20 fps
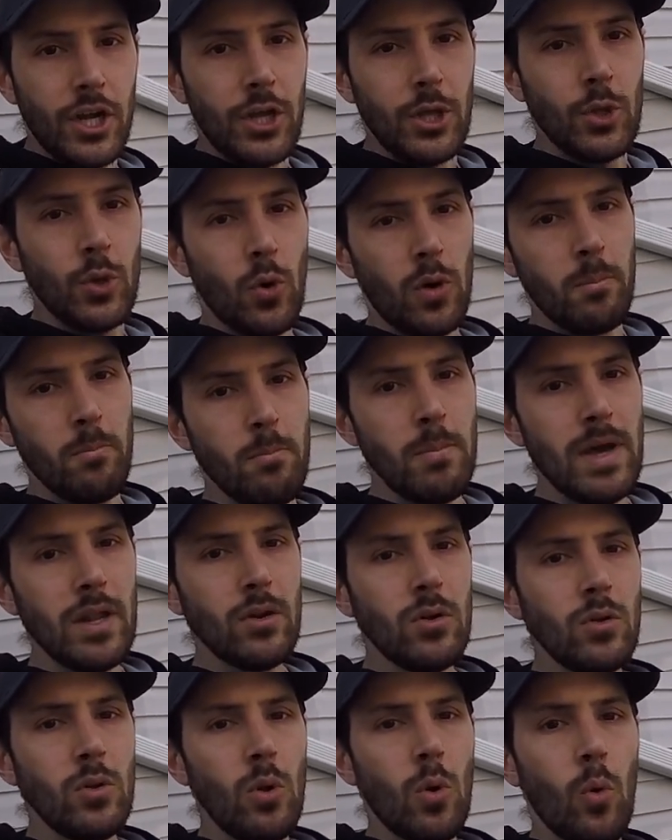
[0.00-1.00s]
your
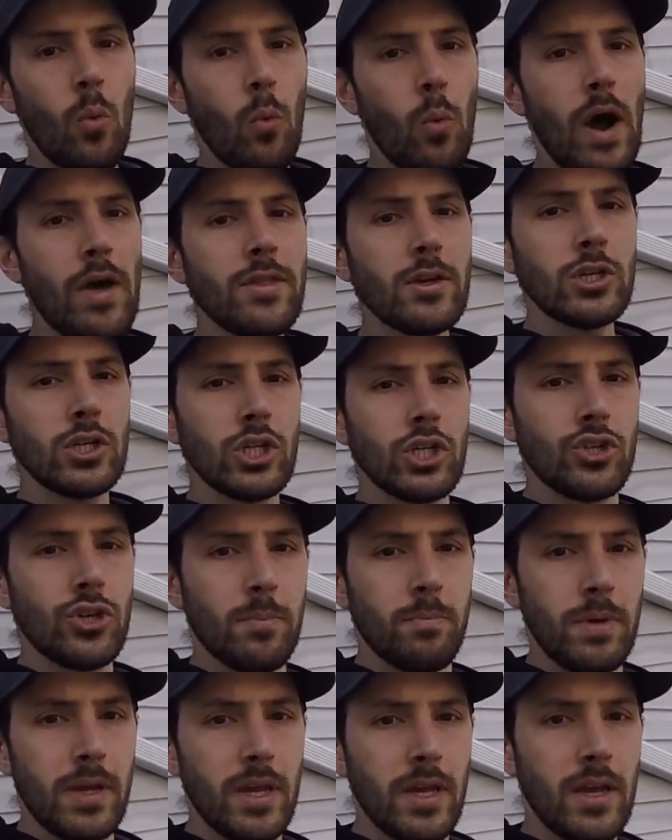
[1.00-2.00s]
middle weather
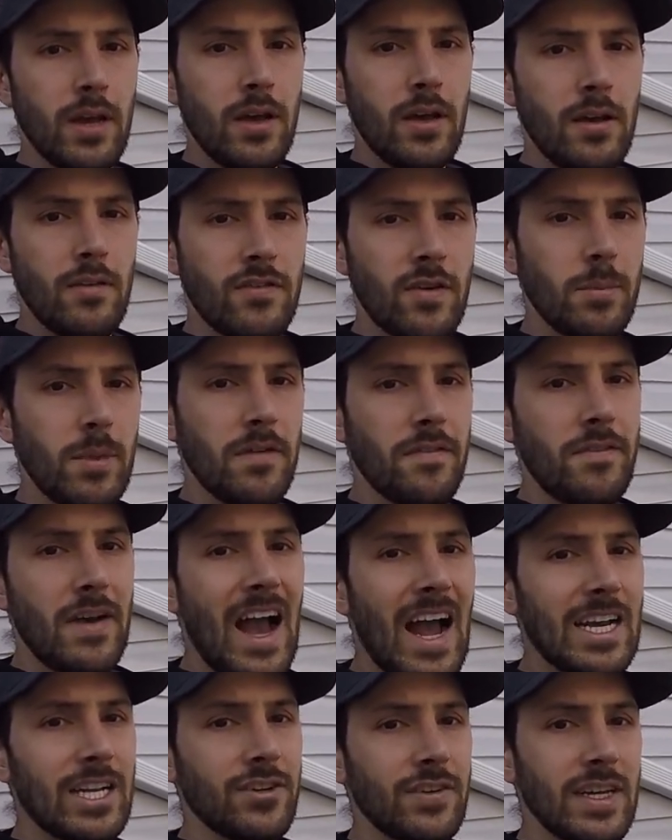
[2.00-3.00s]
stripping from the
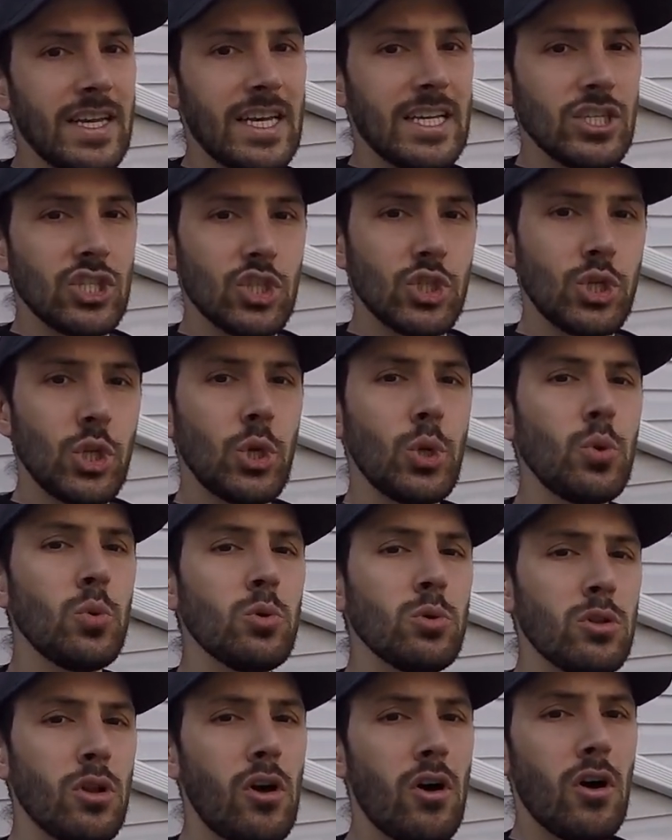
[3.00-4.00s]
factory is too
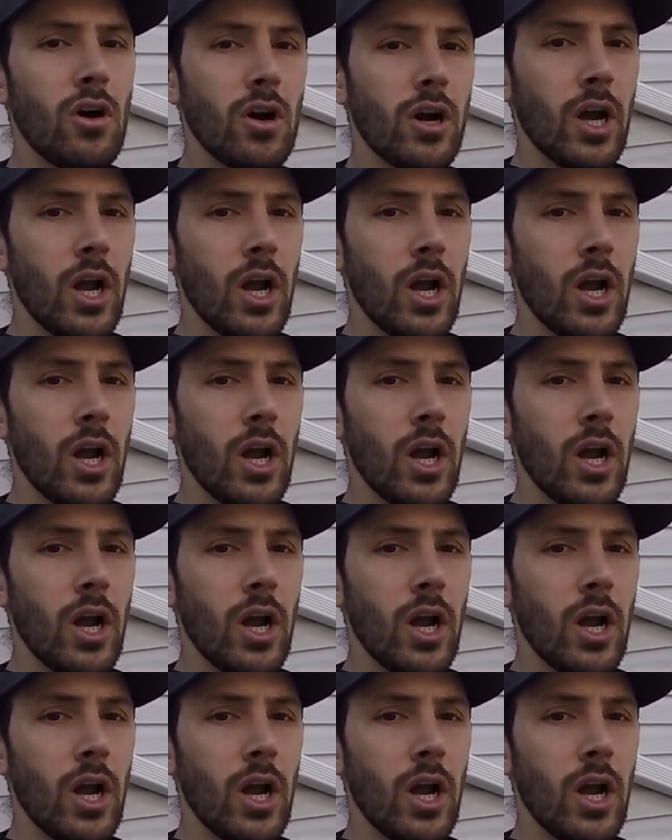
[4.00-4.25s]
long,